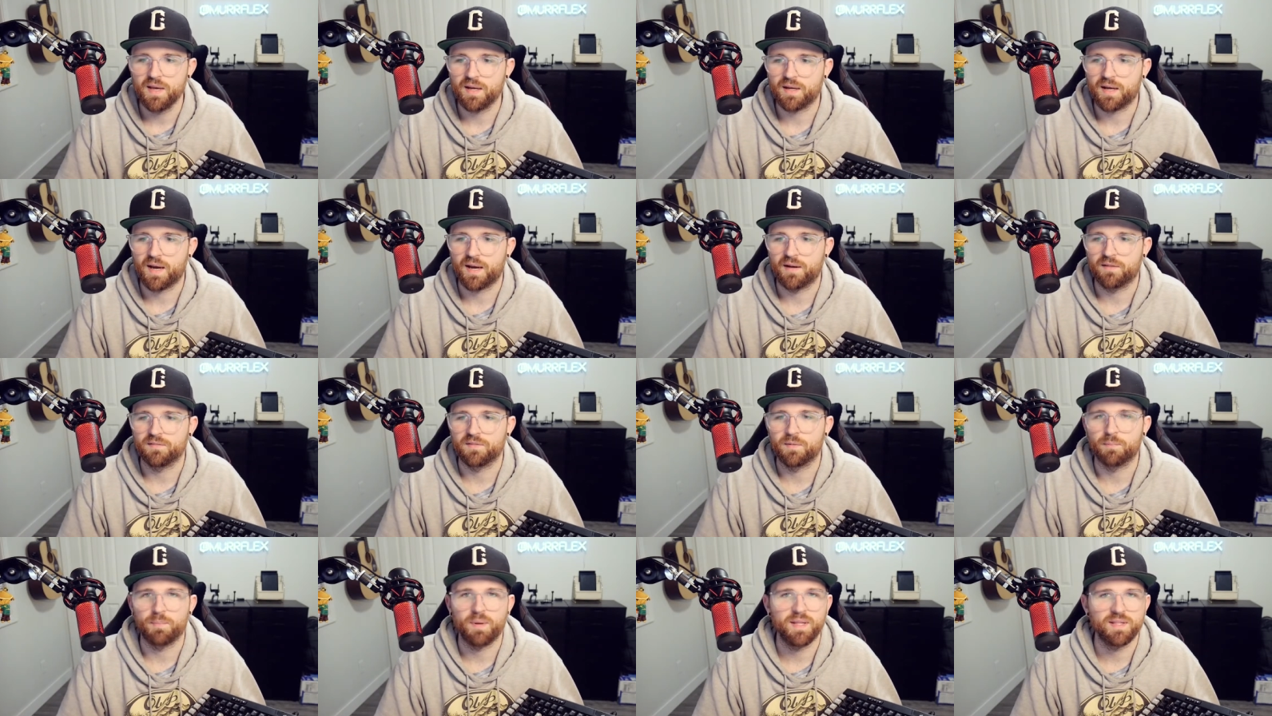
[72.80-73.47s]
kind of
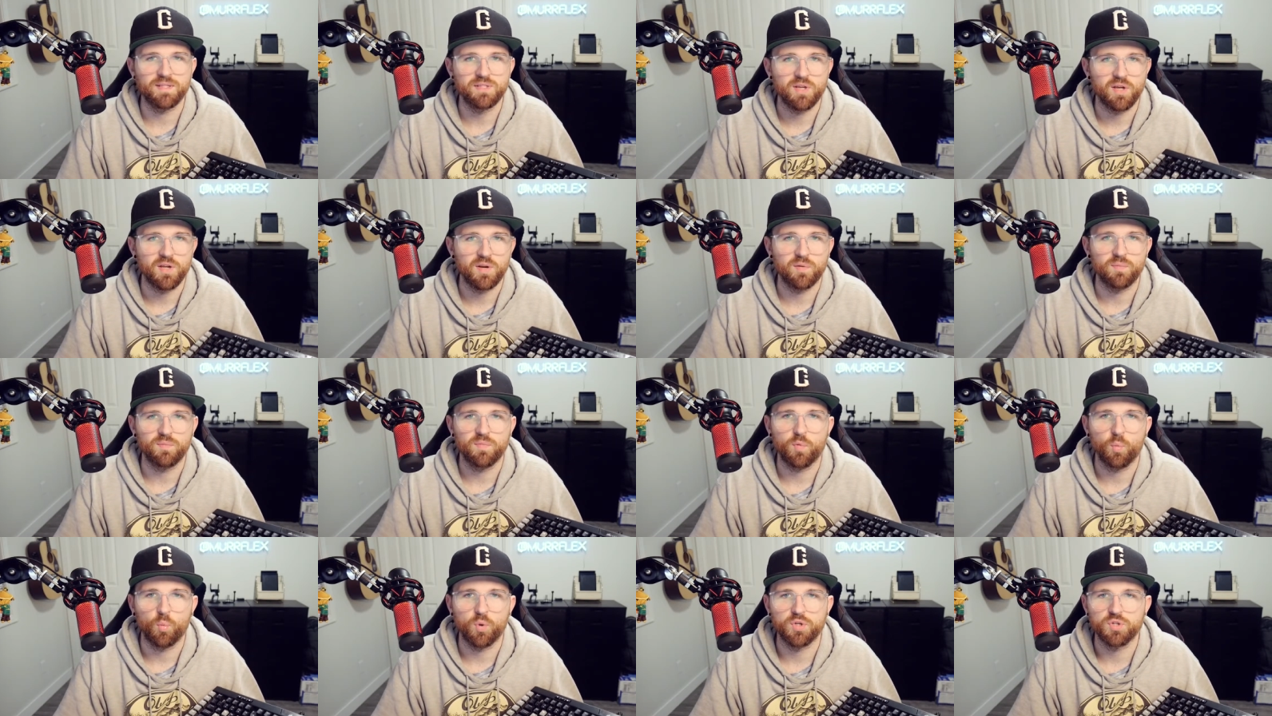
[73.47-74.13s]
depends on
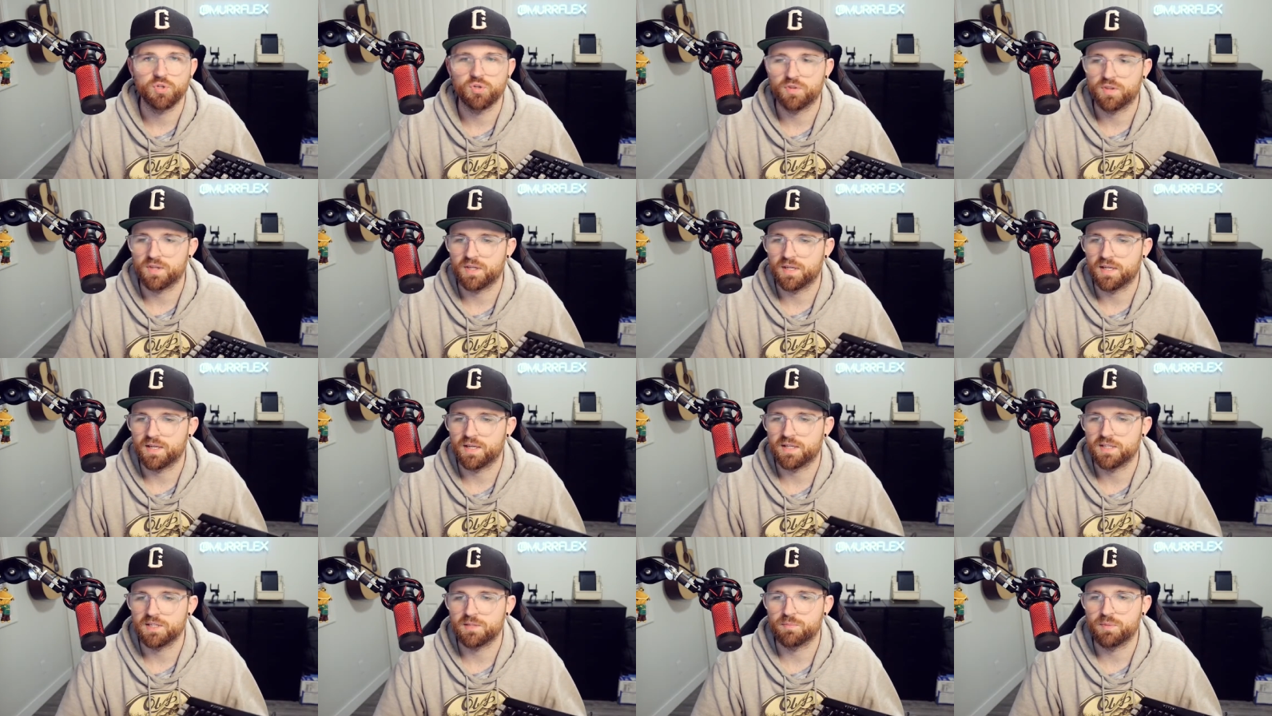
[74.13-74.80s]
what your thing
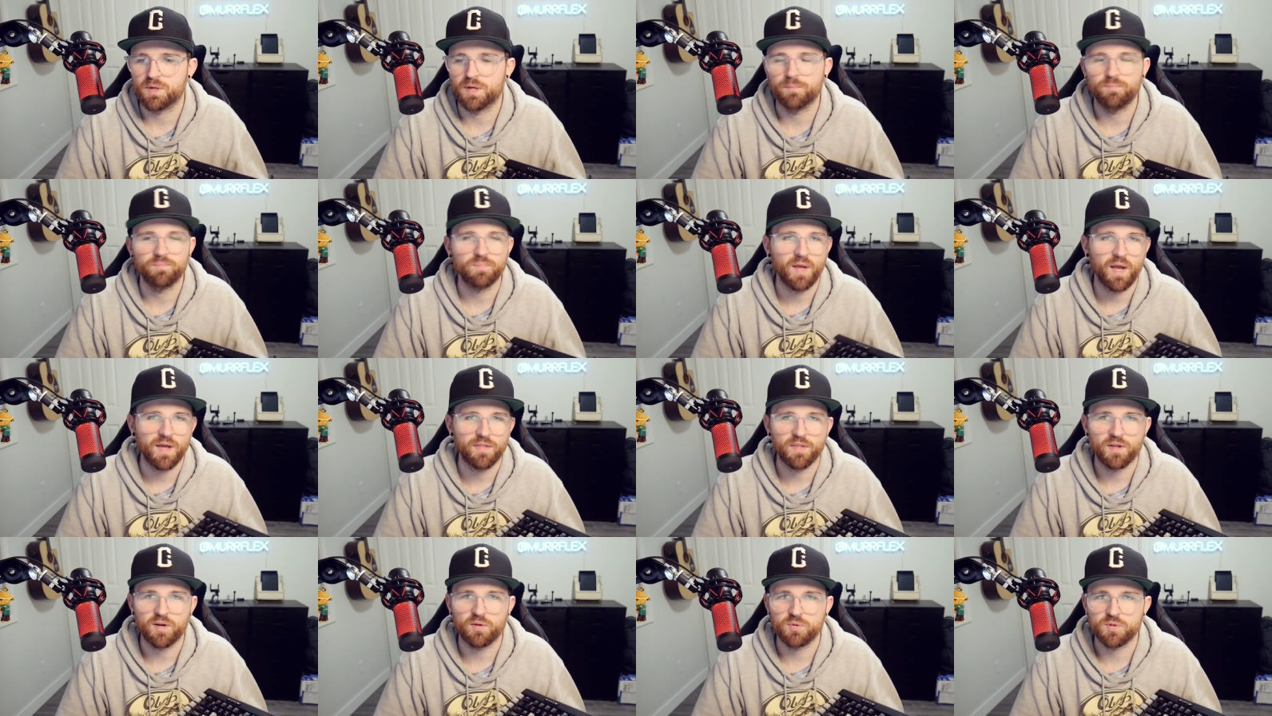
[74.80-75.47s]
is, but I
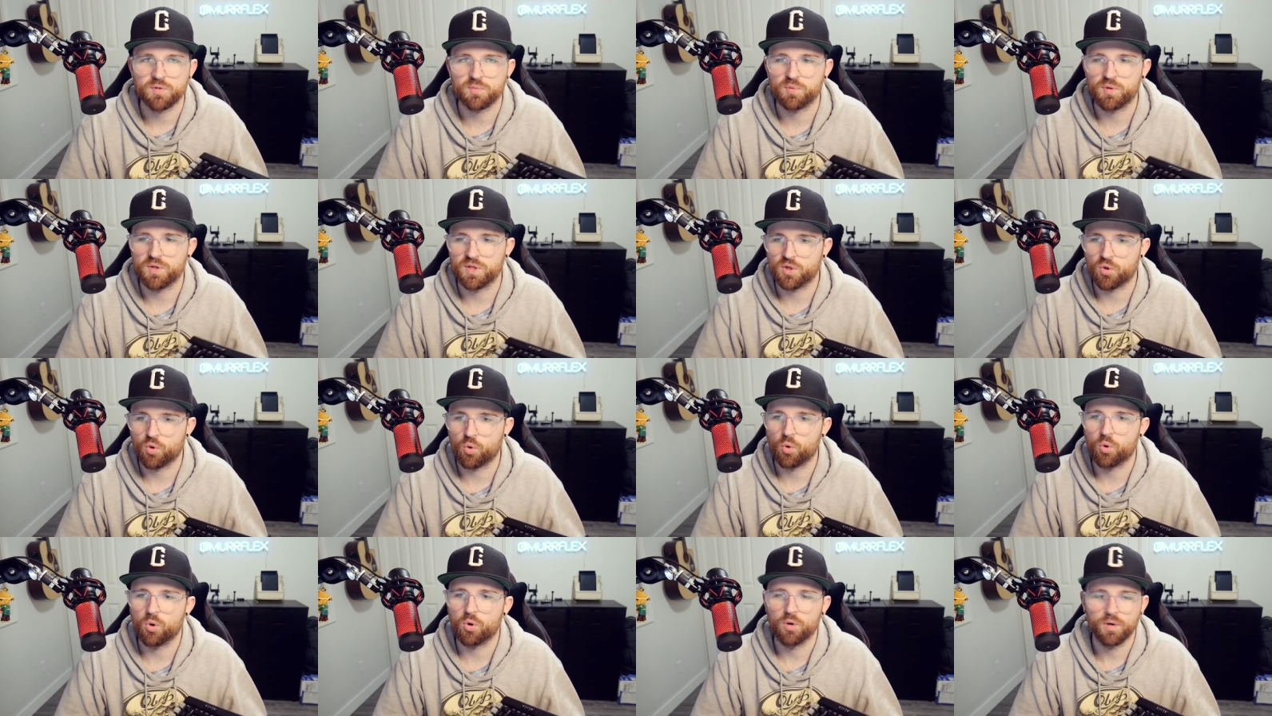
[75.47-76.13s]
thought it was pretty
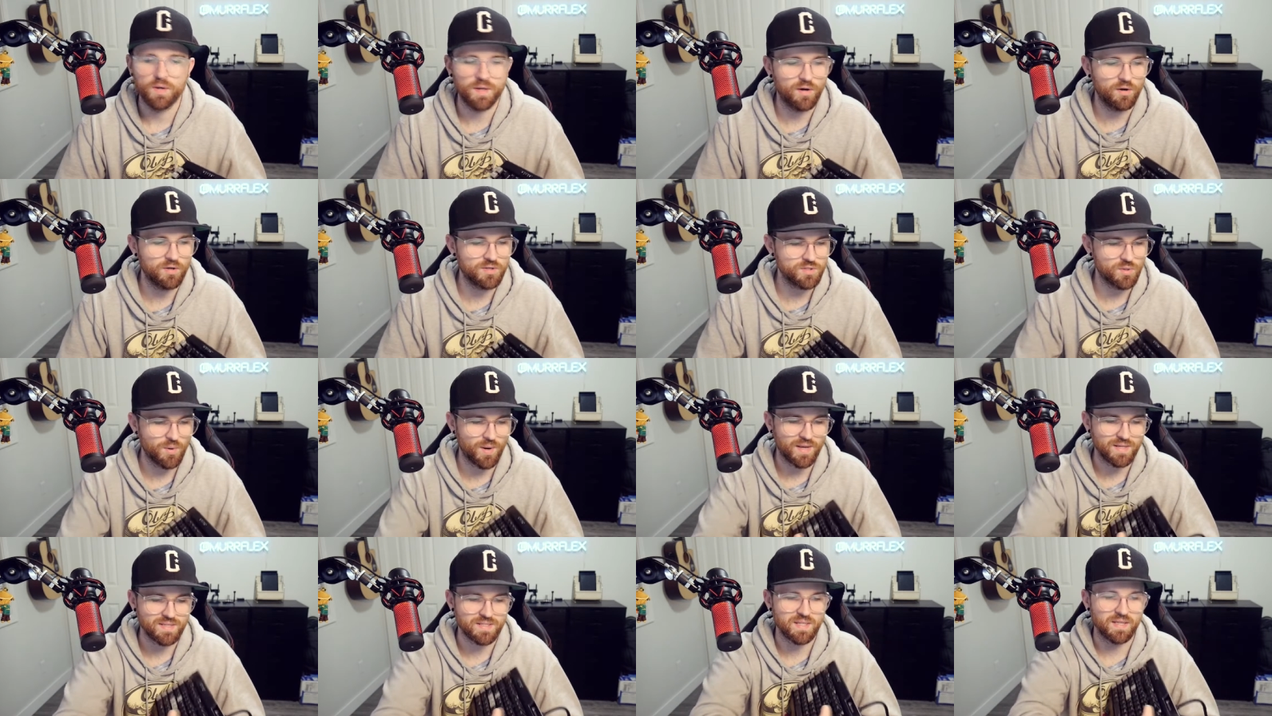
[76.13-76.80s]
cool. It also
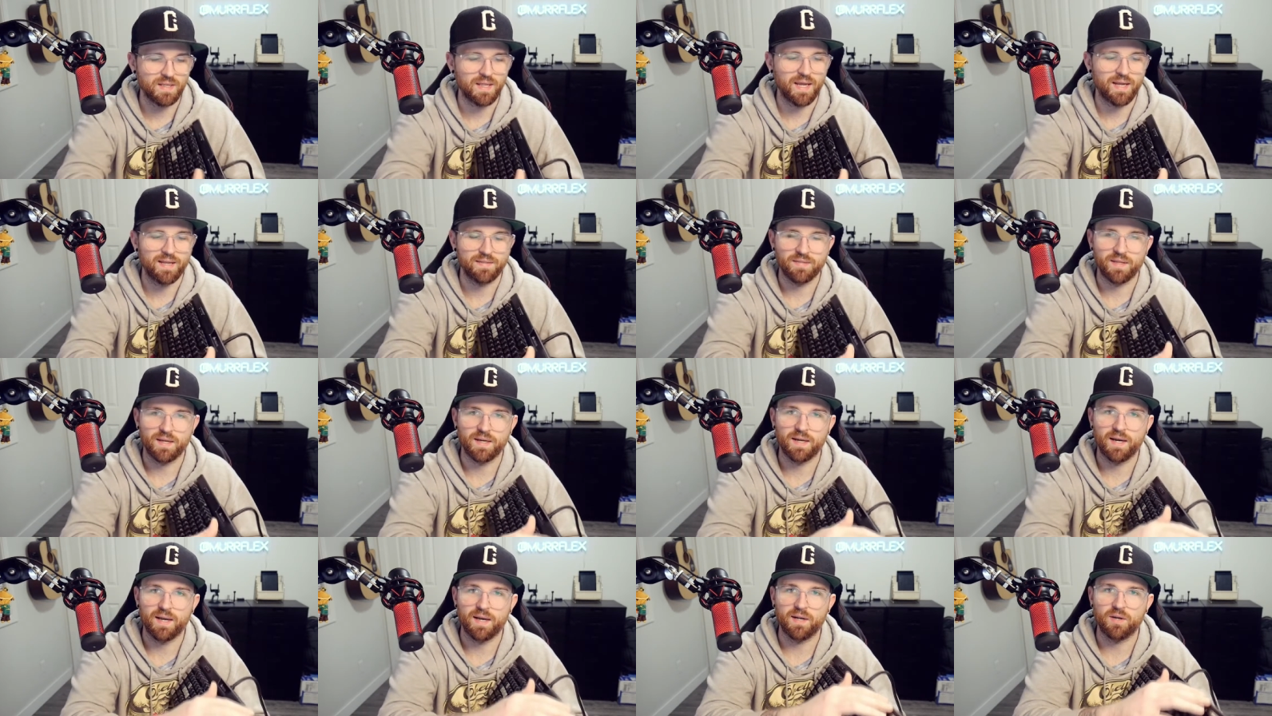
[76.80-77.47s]
has a light
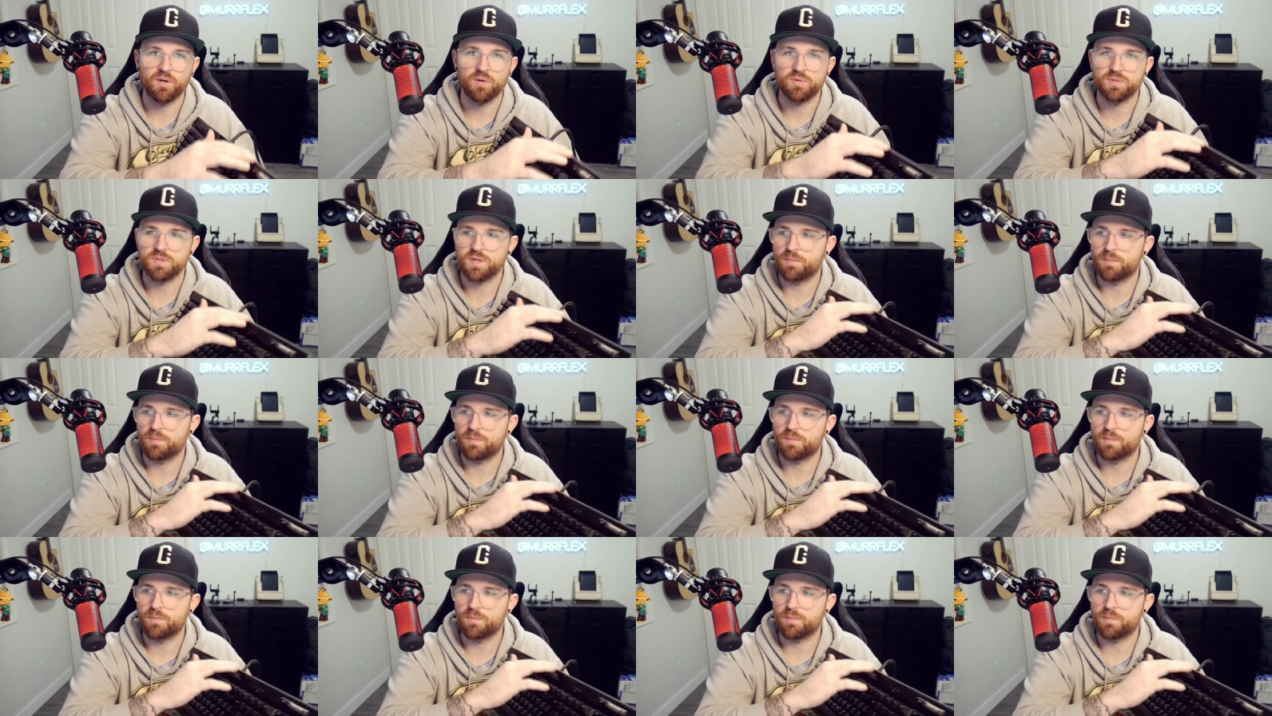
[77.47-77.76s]
that kind of goes